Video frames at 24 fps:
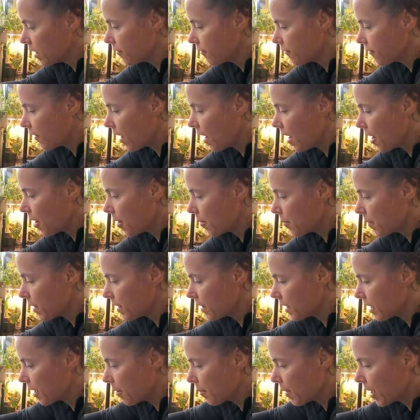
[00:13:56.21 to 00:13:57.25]
from
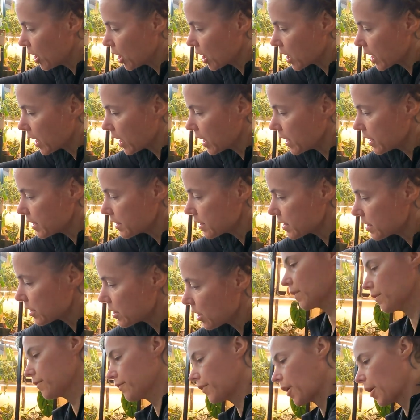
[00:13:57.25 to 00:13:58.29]
the
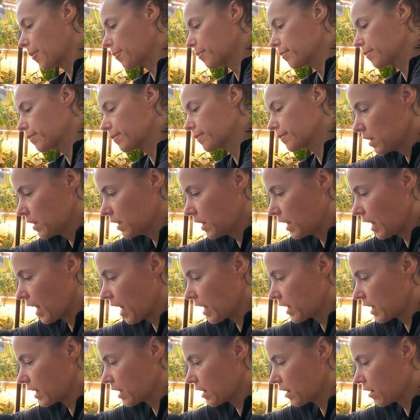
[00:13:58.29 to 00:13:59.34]
Americas, from
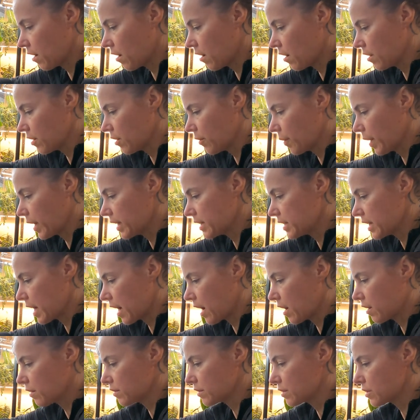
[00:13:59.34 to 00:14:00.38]
Canada all the way
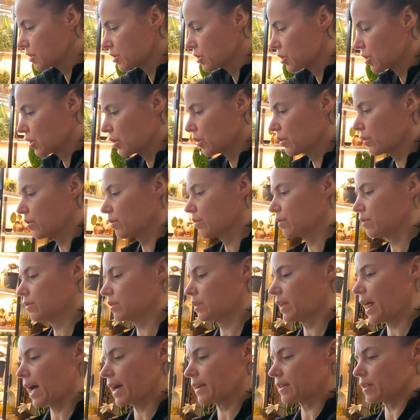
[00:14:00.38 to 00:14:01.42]
down to
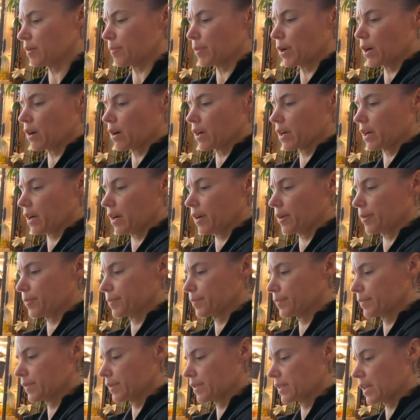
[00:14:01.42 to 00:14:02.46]
Latin America,
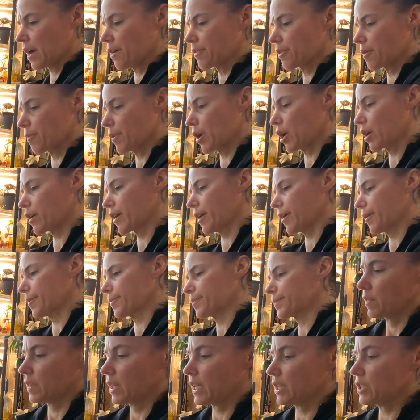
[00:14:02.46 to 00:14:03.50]
South America.
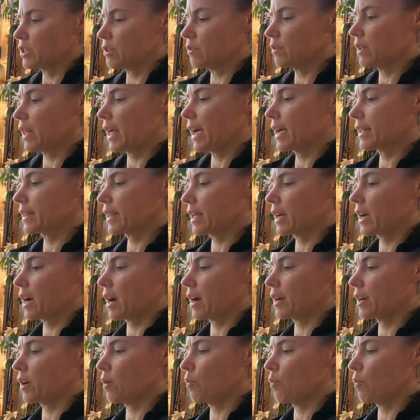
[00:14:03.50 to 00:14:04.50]
They do like the kind